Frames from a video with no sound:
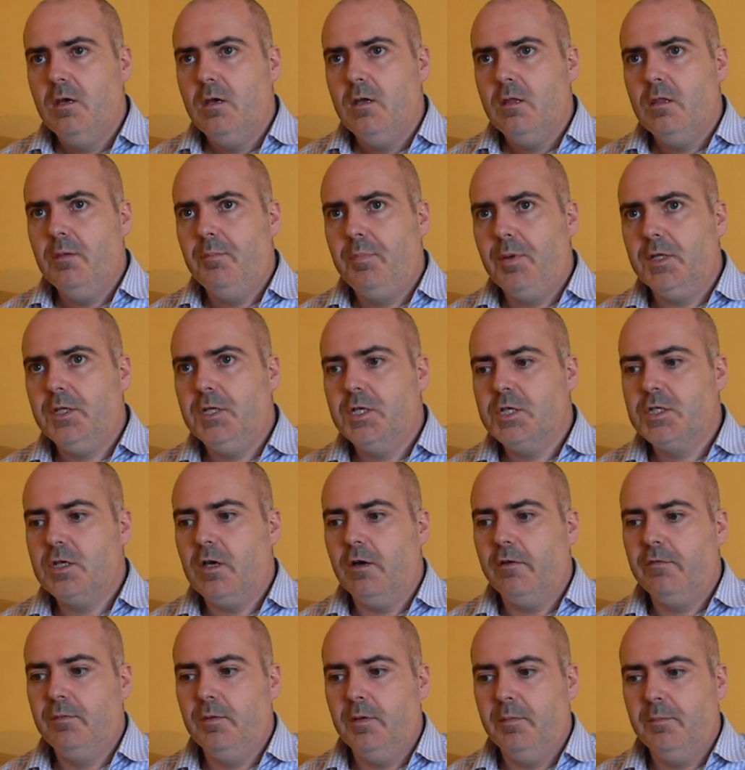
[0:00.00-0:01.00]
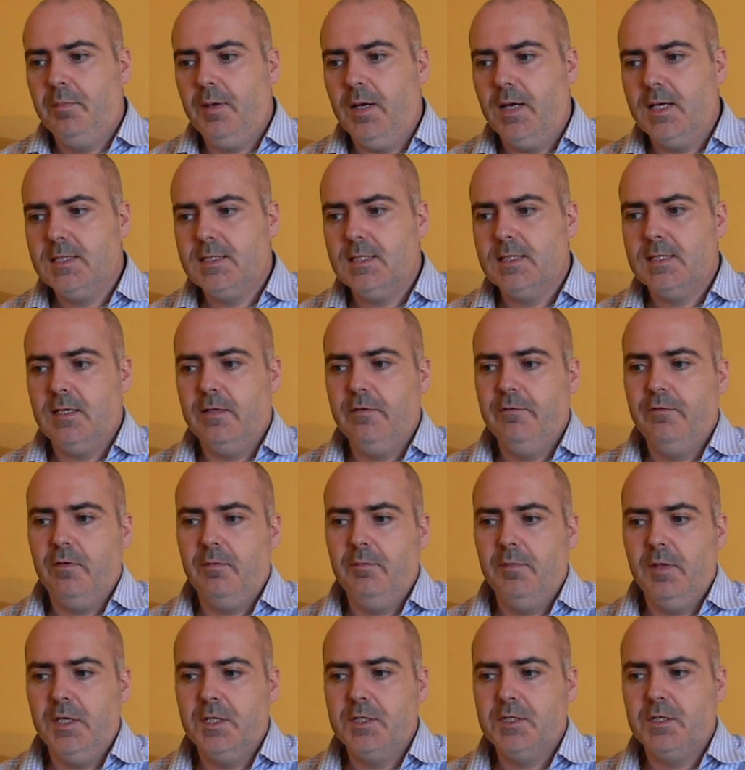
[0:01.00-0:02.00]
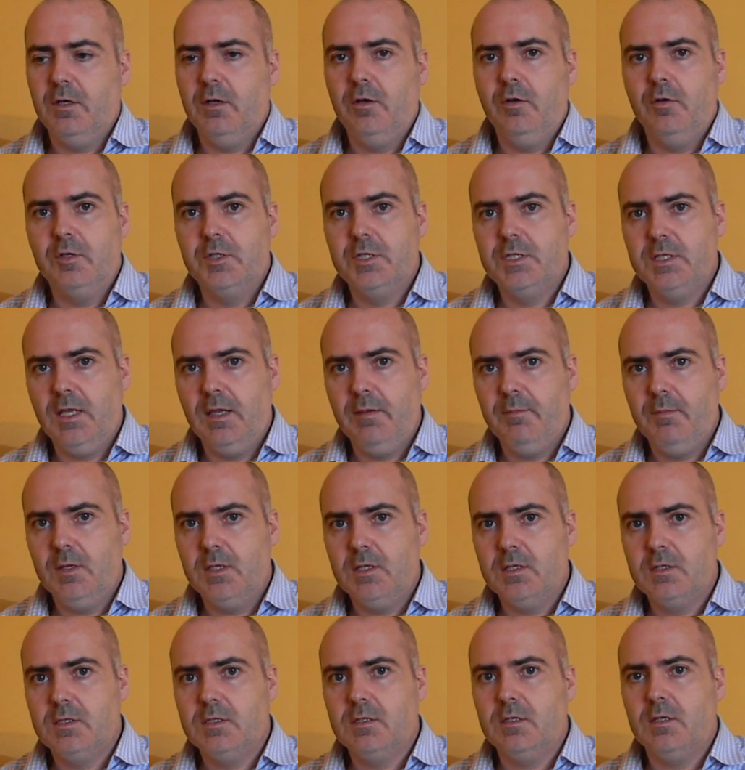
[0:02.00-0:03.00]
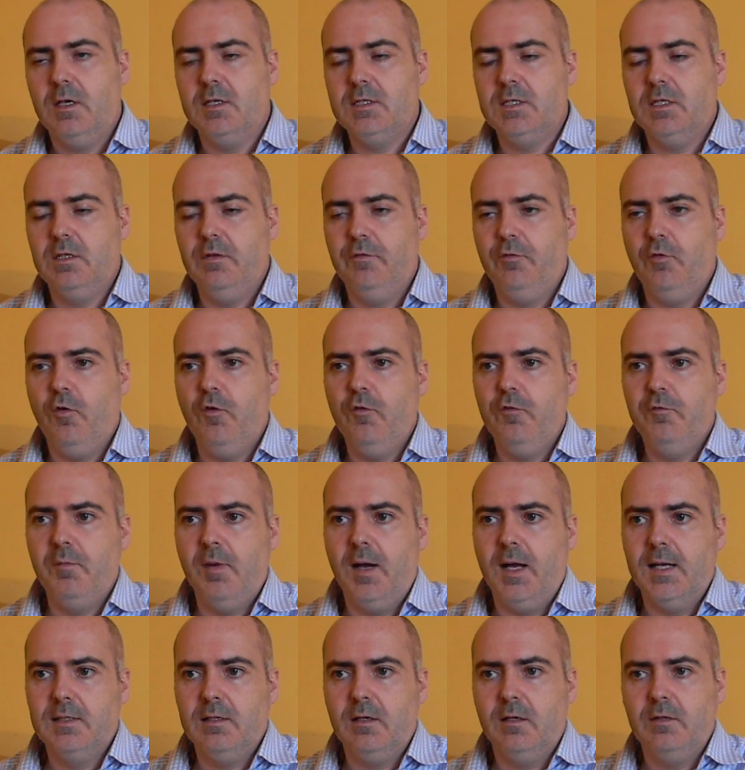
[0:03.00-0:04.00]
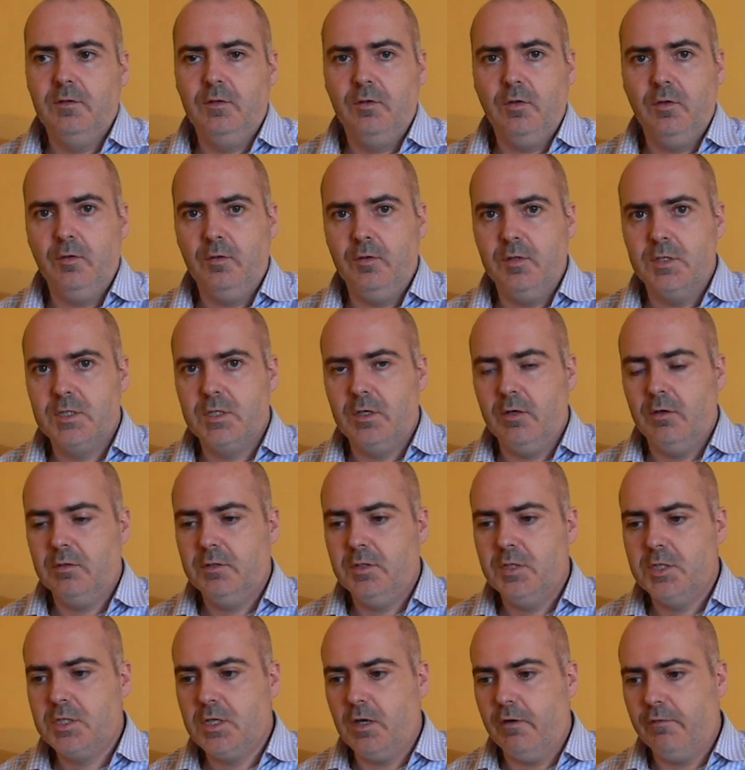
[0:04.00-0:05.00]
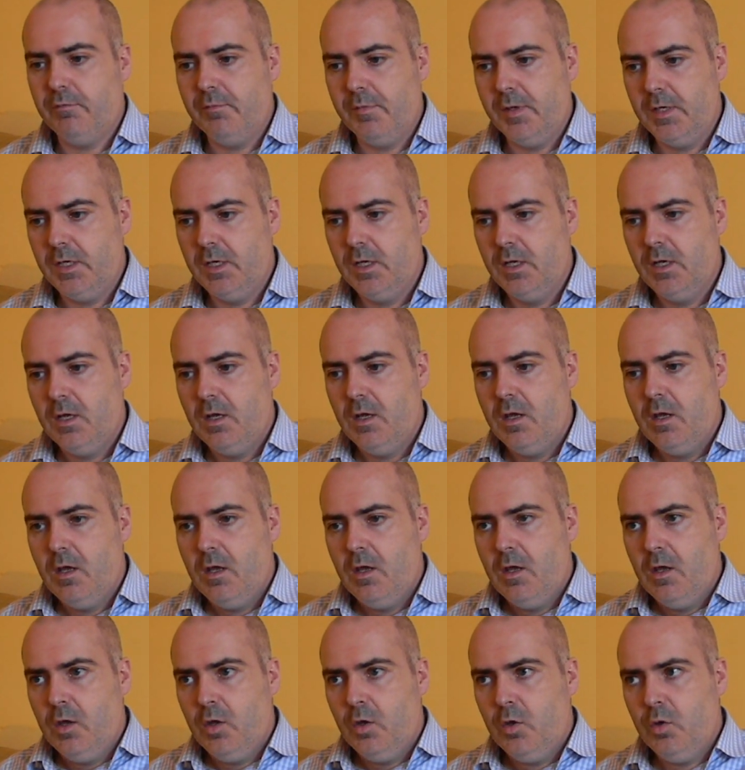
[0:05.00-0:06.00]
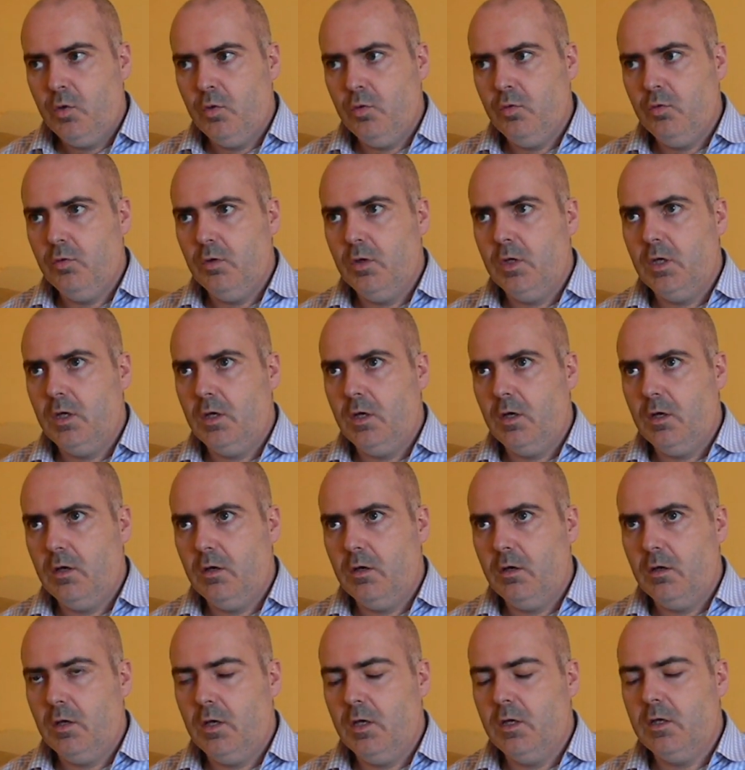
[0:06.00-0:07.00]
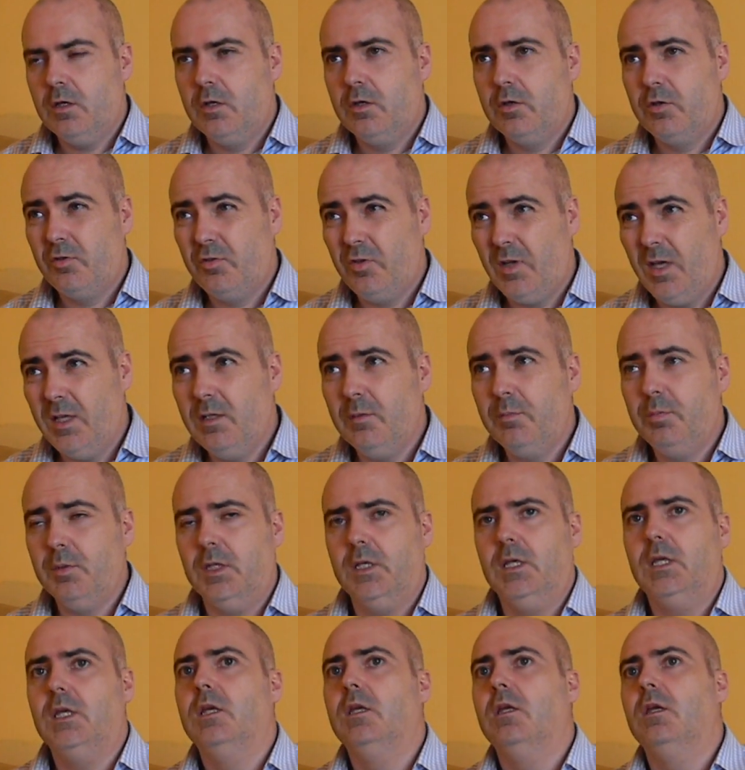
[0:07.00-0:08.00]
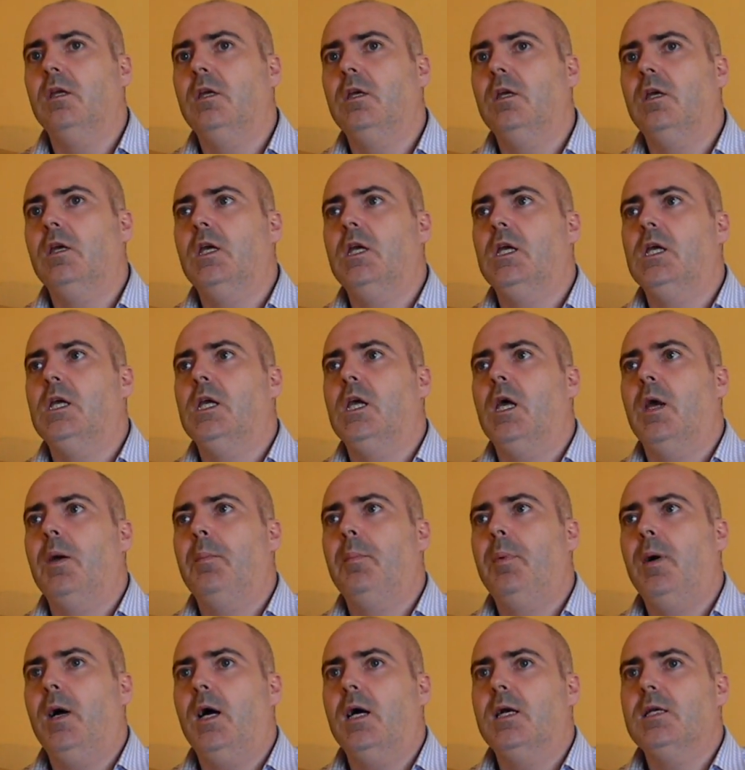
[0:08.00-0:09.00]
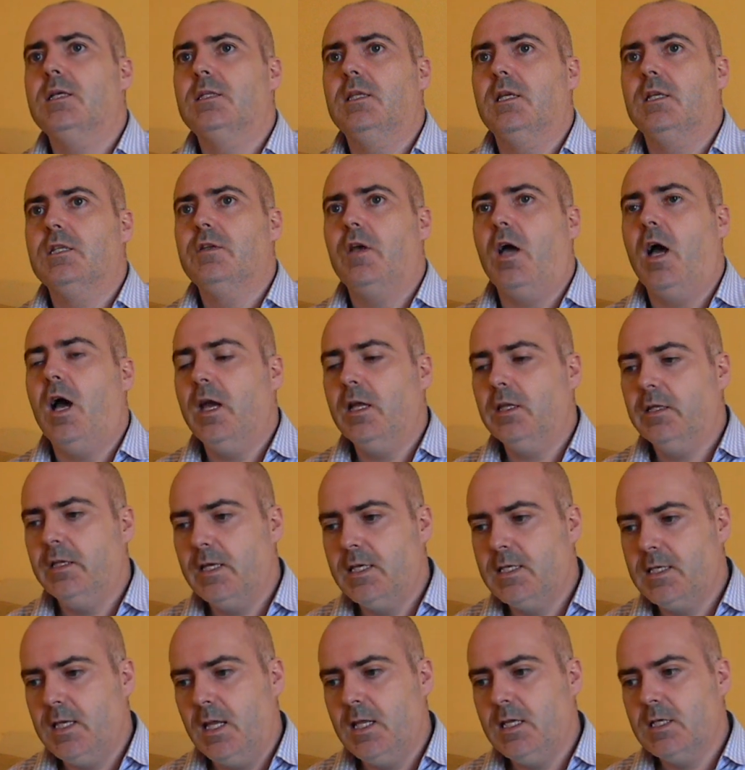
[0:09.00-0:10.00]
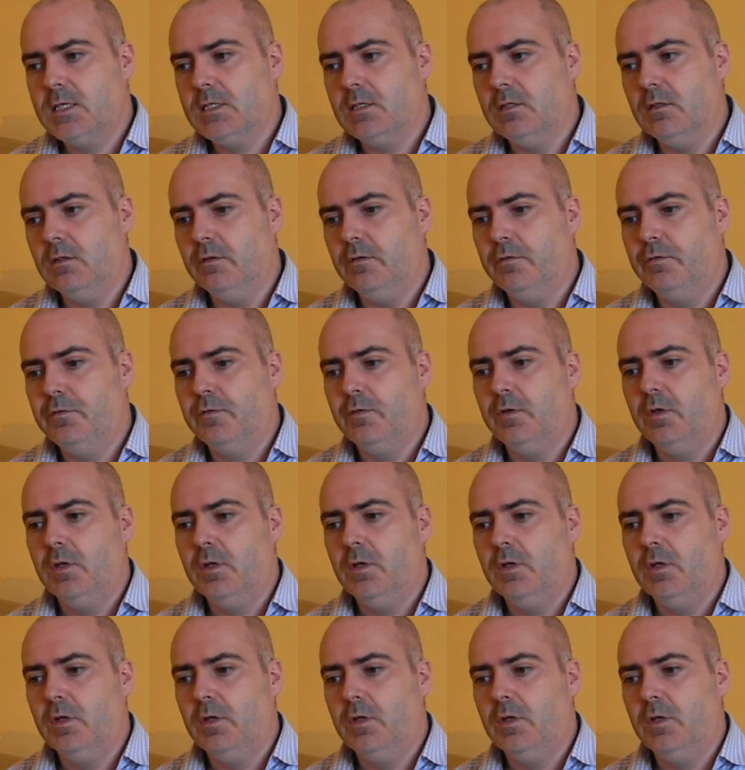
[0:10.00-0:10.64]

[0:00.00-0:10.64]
The British government passed this information in our statements as a devolved matter to the Scottish government, who incredibly passed this highly sensitive